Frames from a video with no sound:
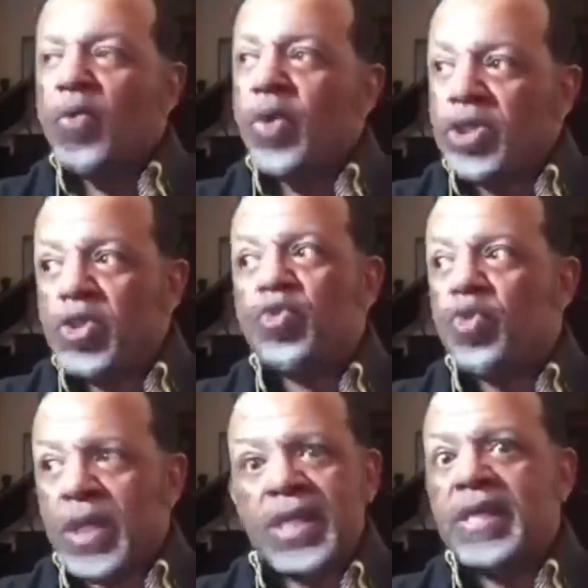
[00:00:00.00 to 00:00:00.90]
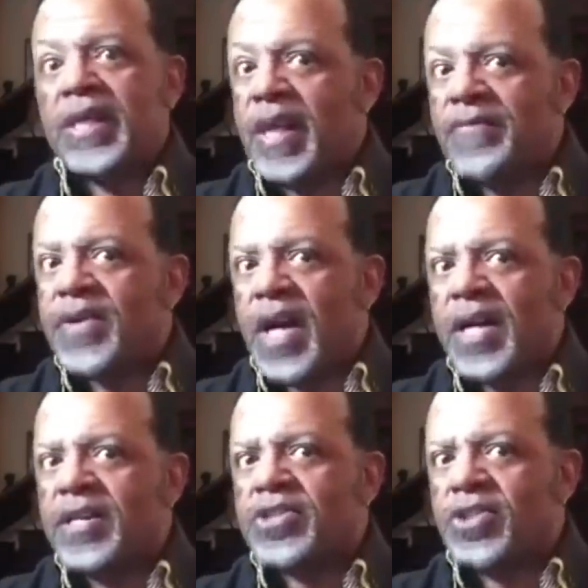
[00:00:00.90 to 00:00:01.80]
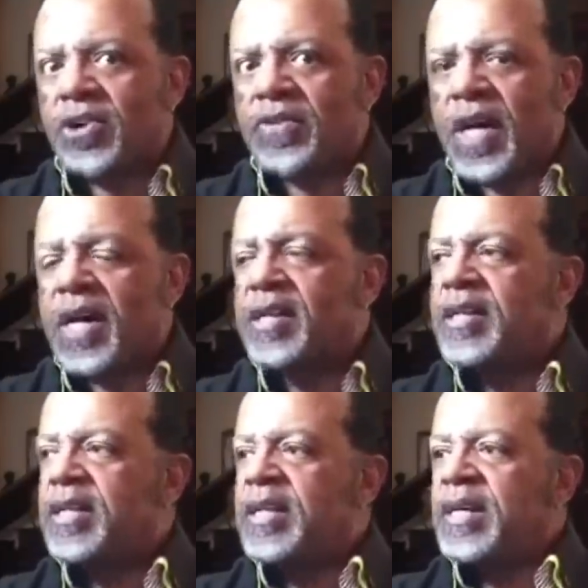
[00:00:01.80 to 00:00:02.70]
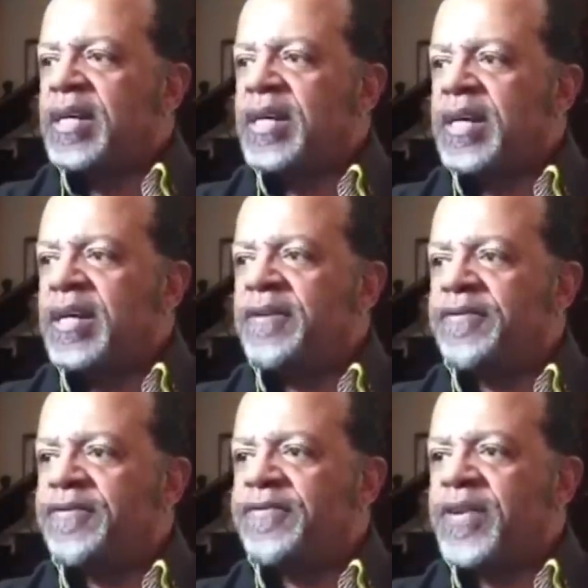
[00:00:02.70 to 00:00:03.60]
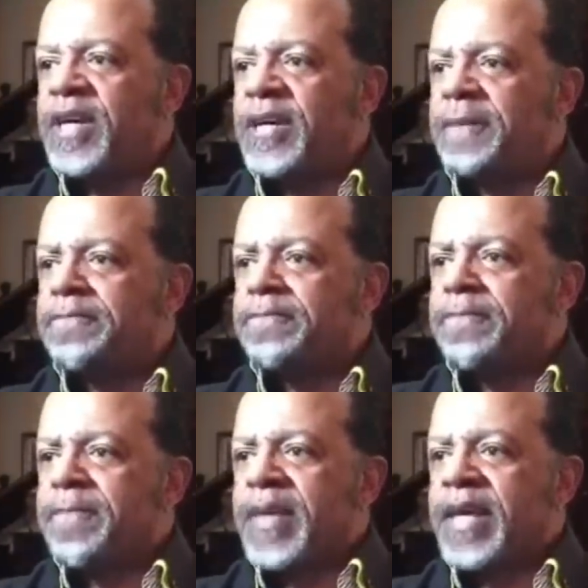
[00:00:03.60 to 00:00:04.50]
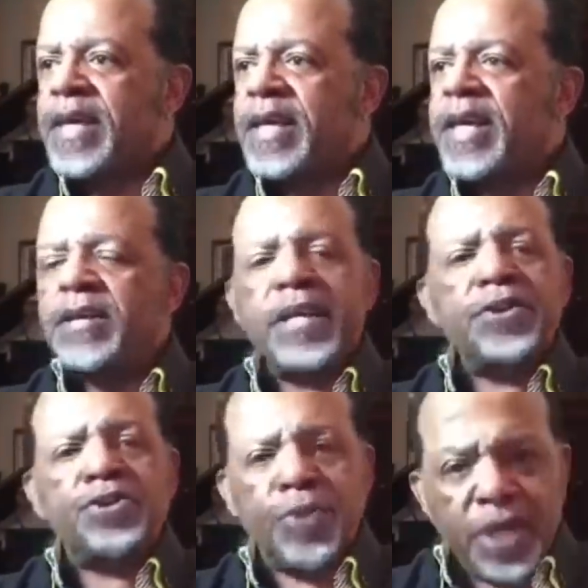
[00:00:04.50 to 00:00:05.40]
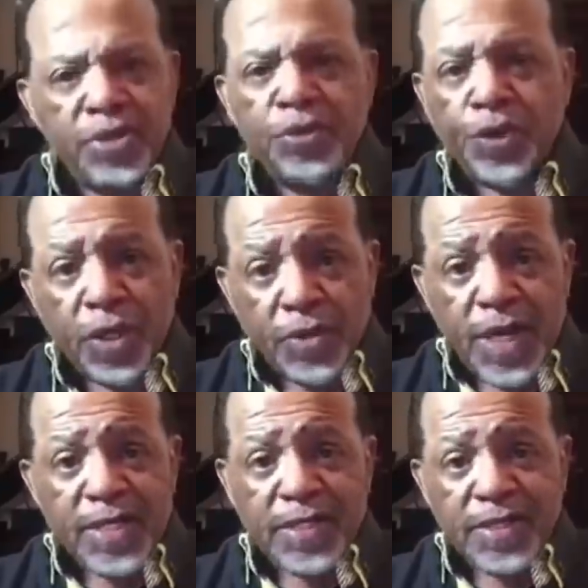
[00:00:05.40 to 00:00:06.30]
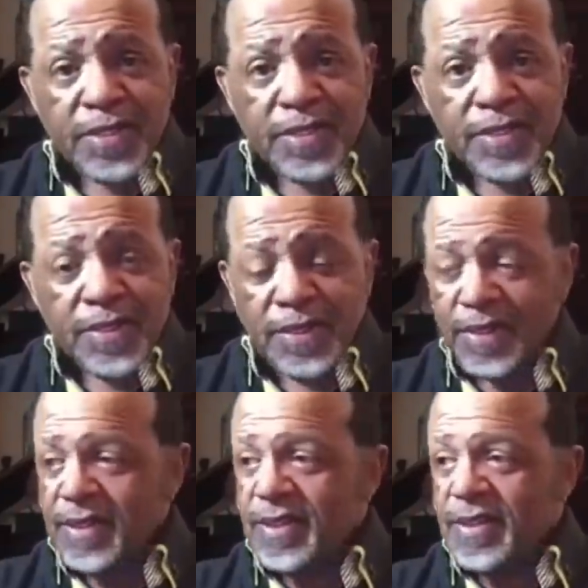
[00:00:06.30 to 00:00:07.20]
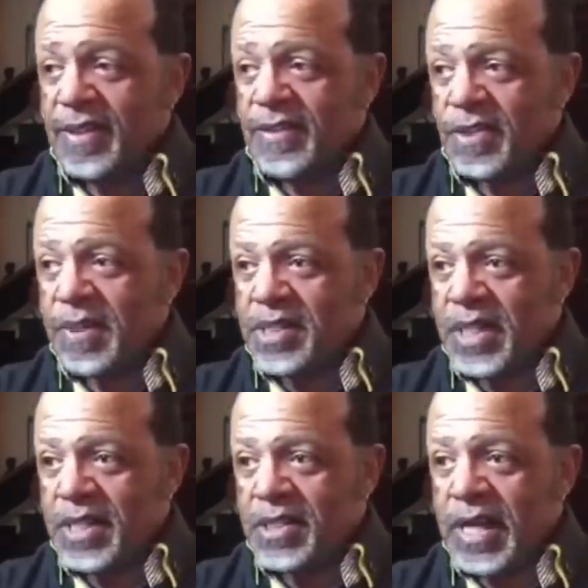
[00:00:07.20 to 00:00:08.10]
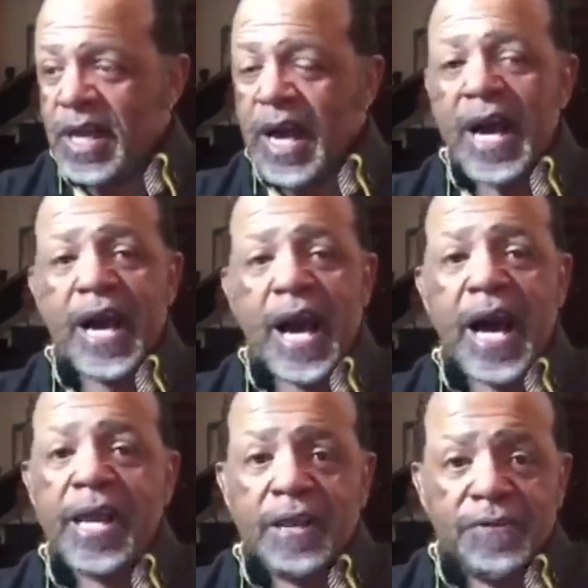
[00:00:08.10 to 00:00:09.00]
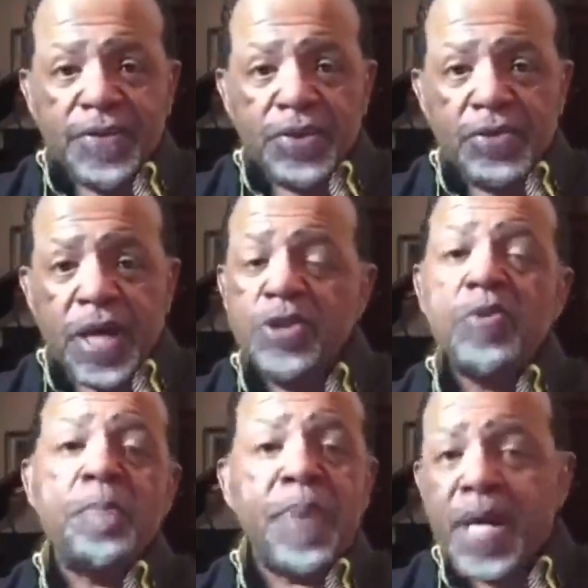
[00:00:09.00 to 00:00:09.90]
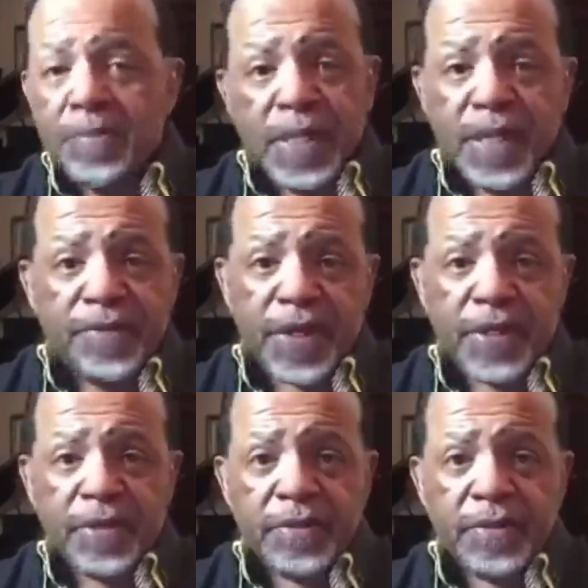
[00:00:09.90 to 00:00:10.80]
Would you really love God and serve God uh, if um, he didn't threaten you for otherwise? If somebody says, I love you and you better believe it,